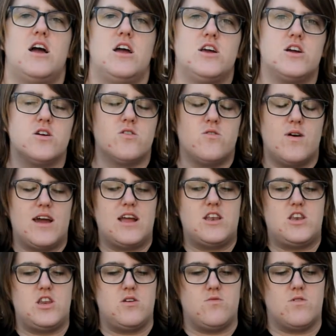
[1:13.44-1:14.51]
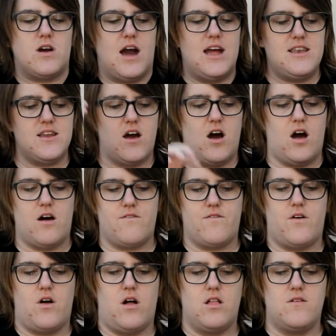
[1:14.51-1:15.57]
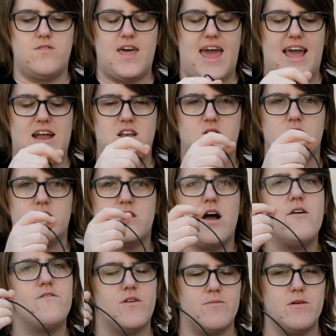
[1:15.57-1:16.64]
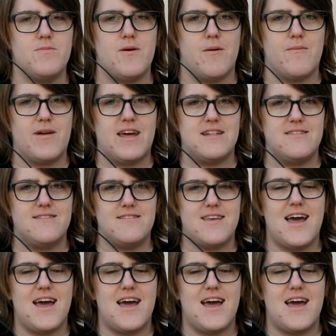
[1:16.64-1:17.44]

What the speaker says: you're going to cut off all of the handles from your pumpkins,